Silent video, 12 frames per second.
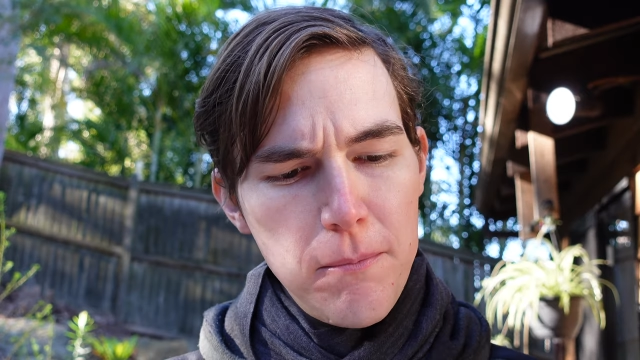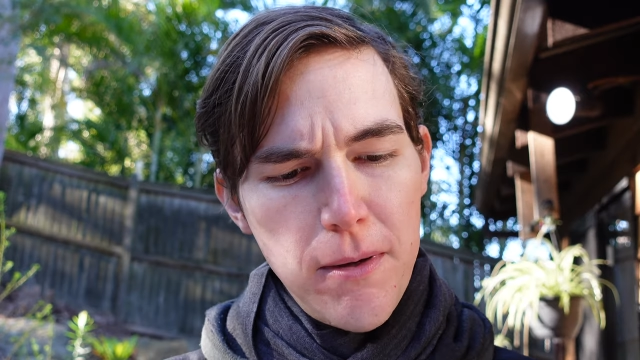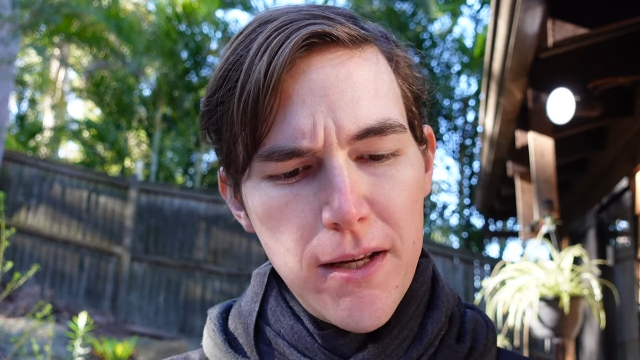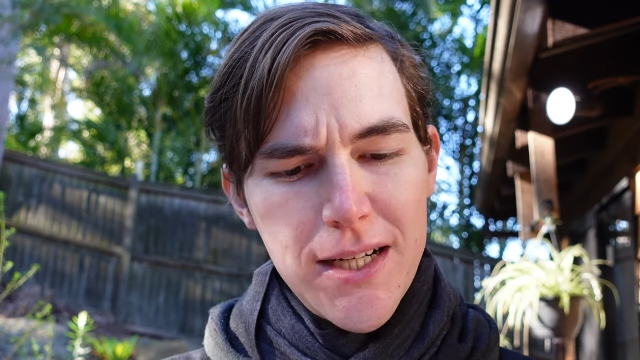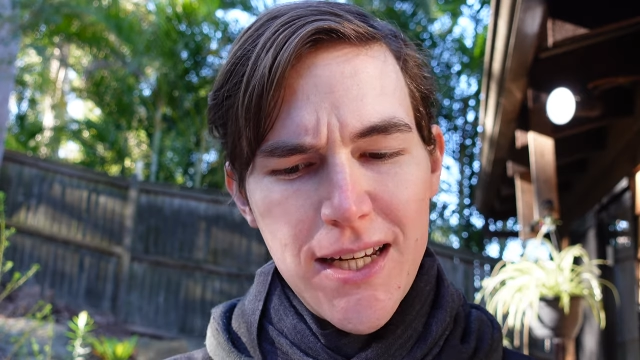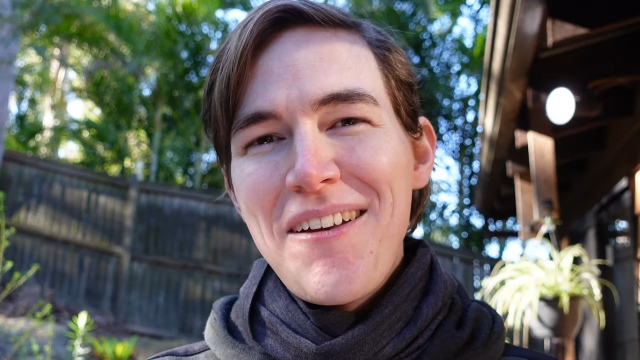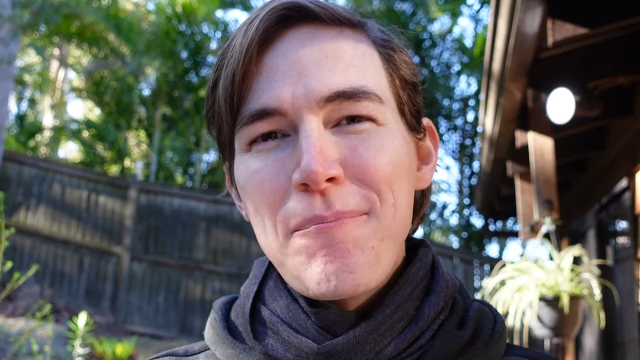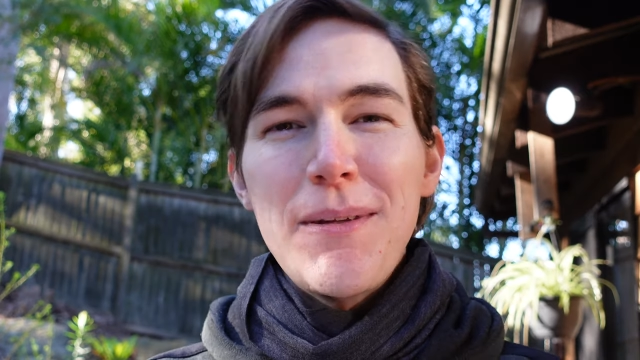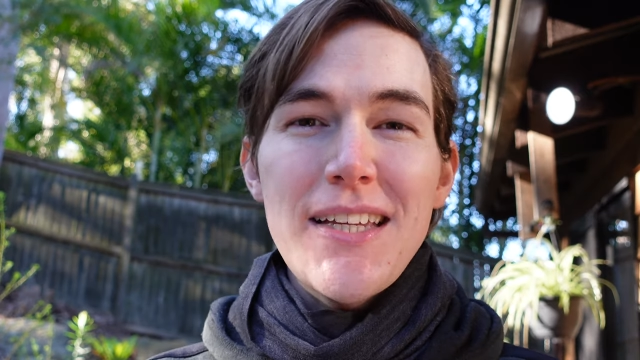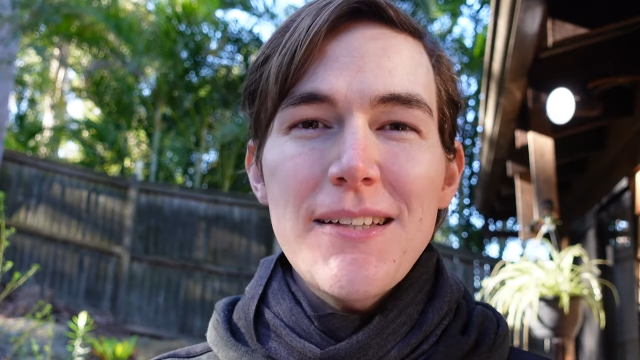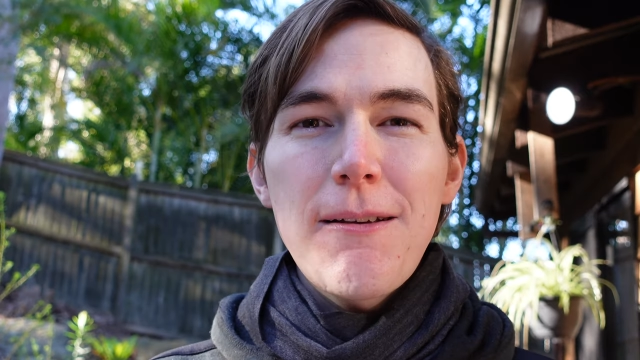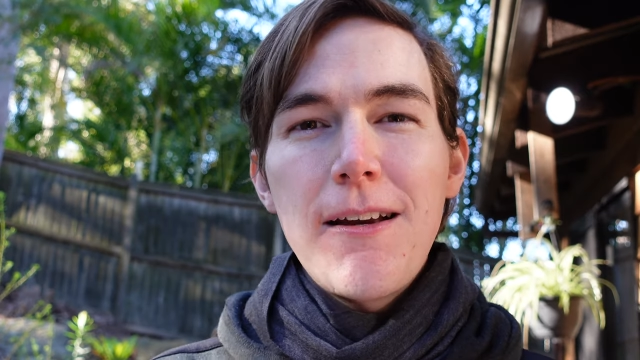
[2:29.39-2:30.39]
but
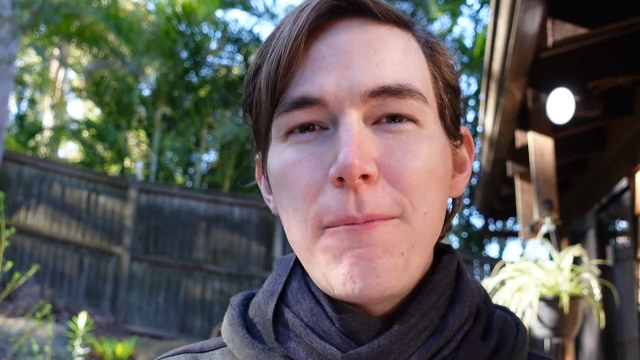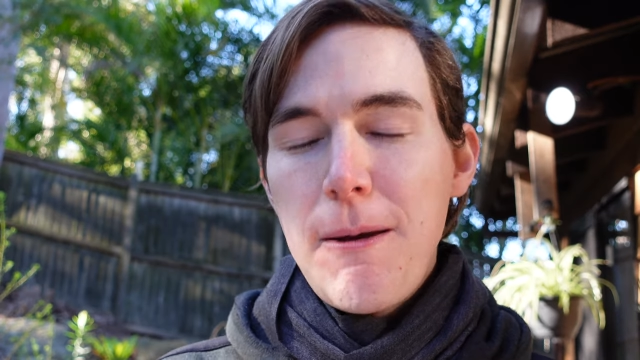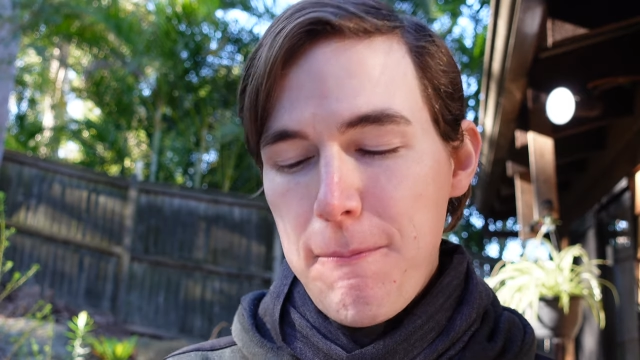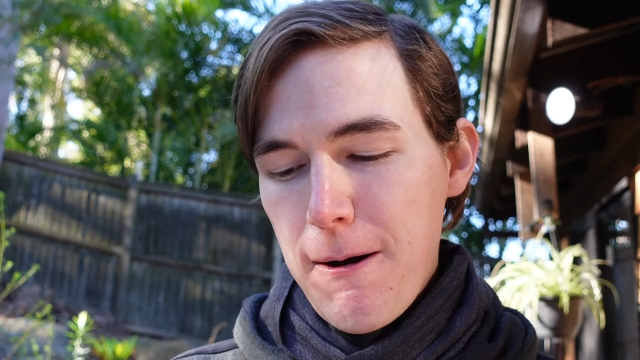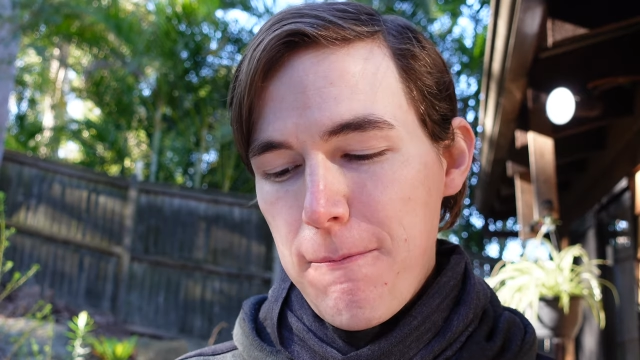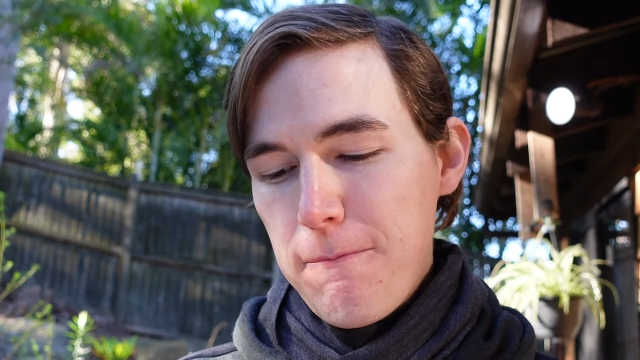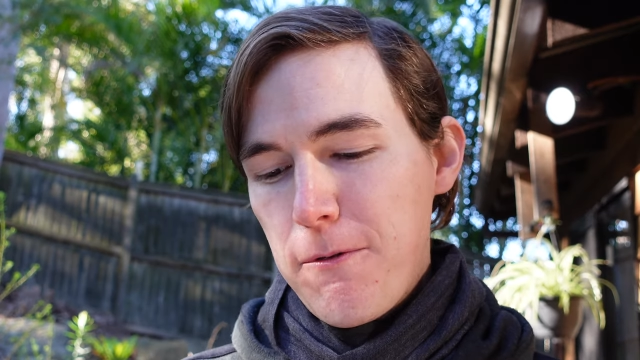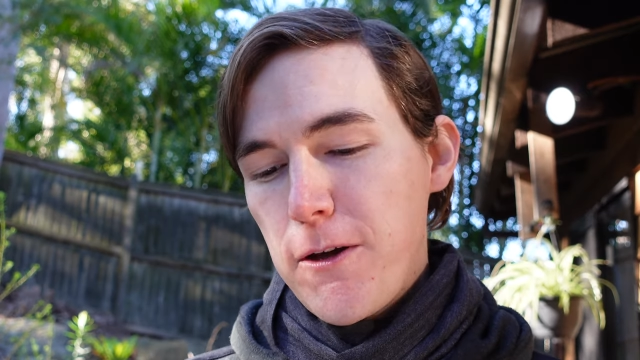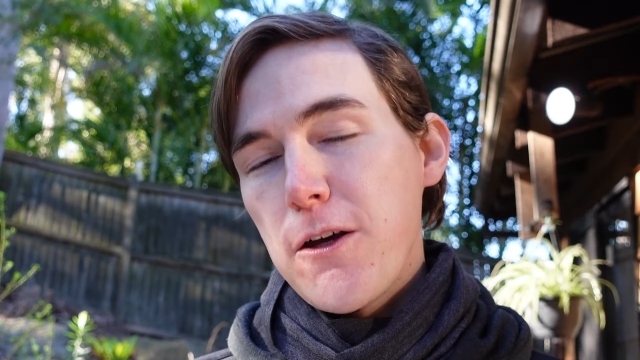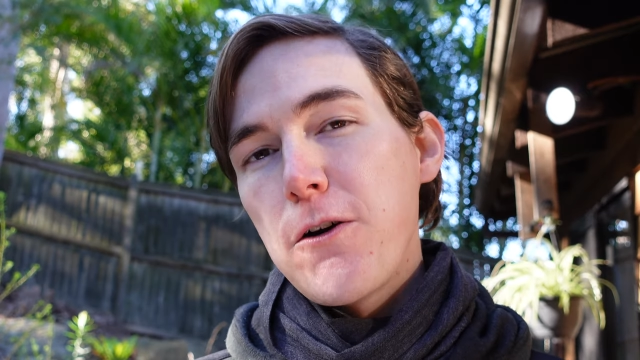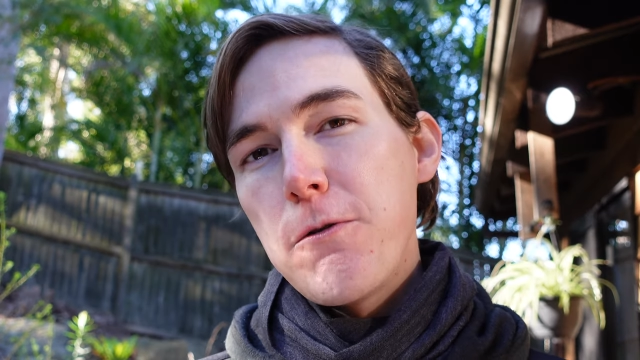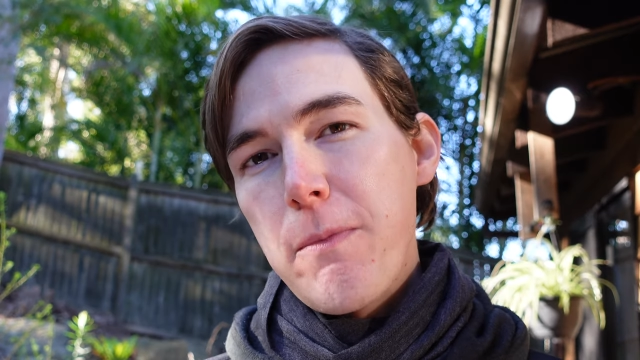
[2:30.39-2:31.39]
that's going to be a problem
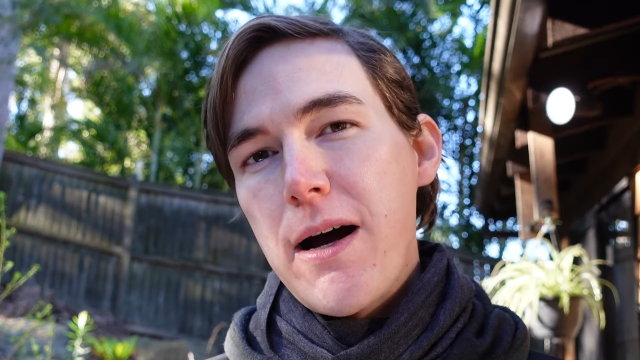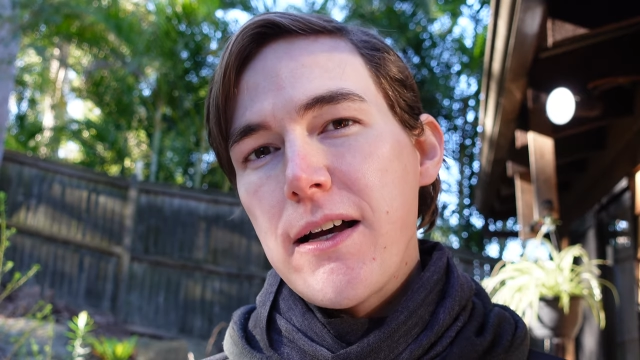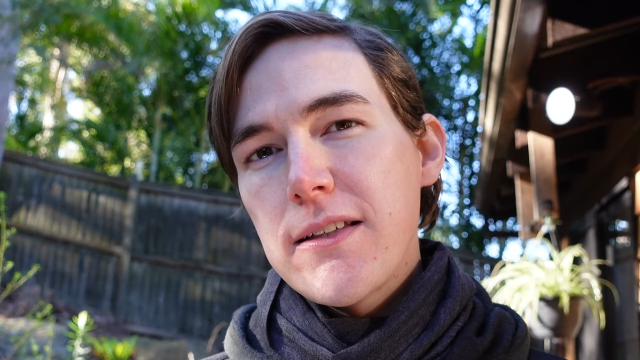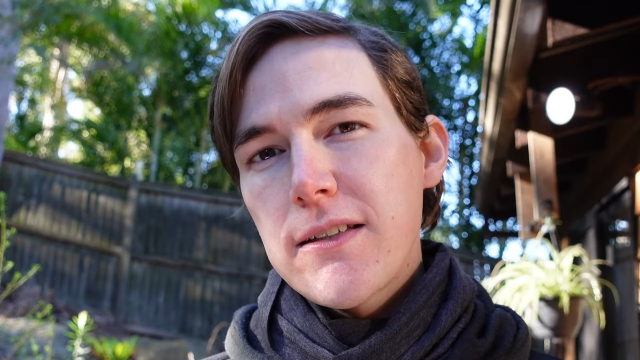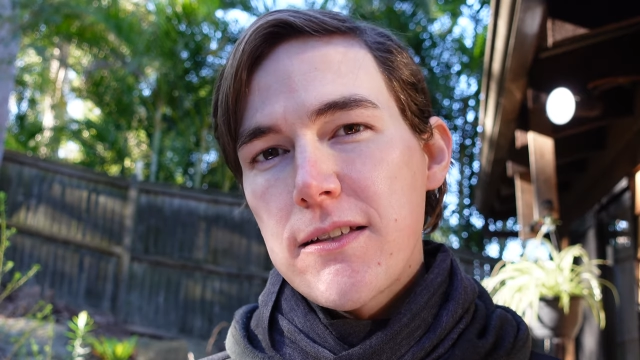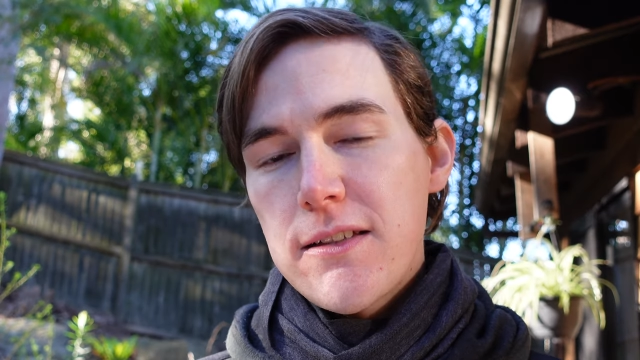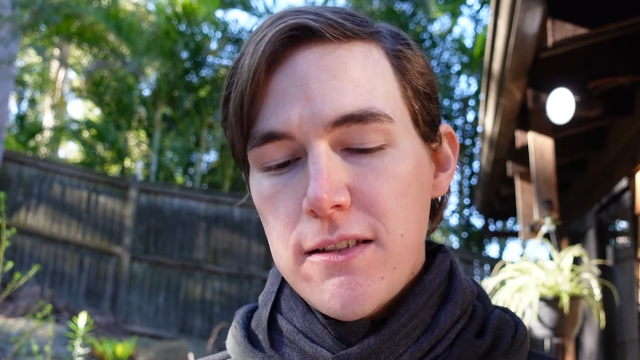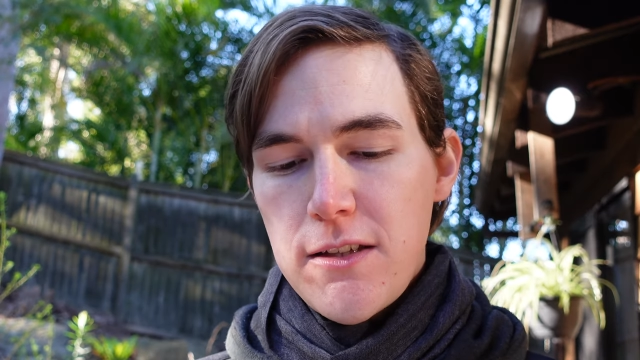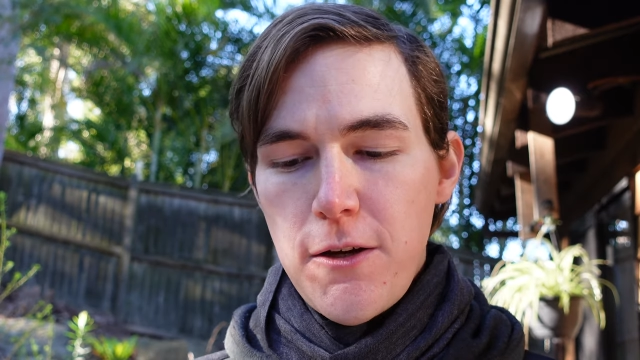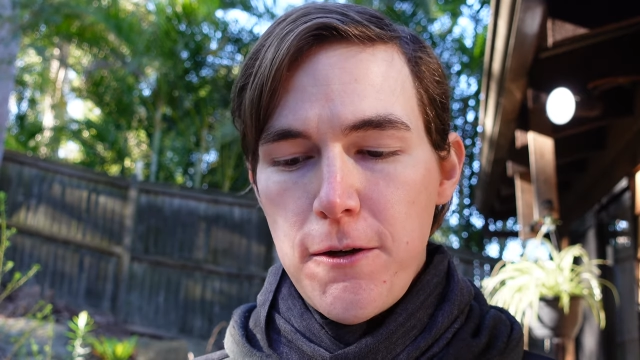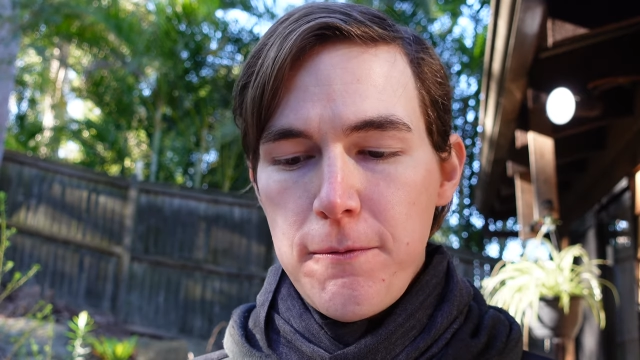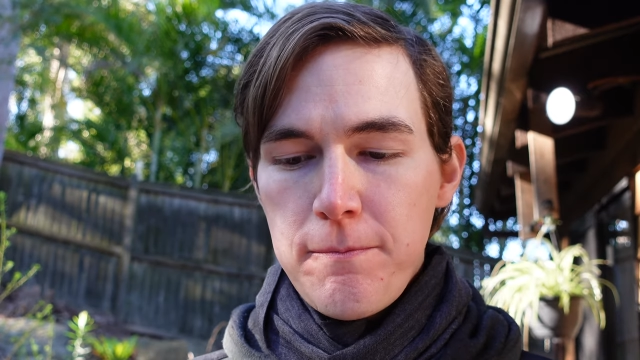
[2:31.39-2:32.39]
with all masks.
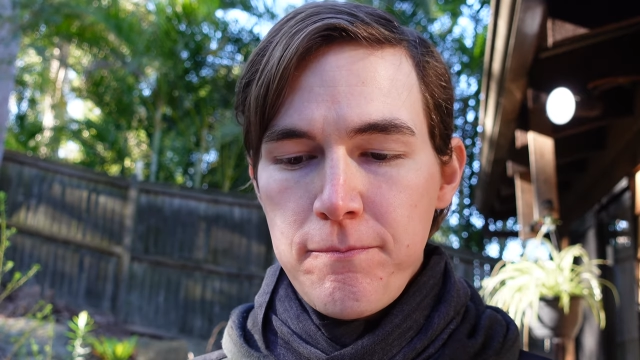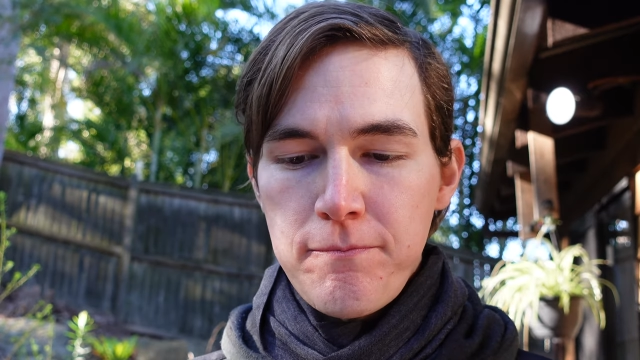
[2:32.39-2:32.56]
So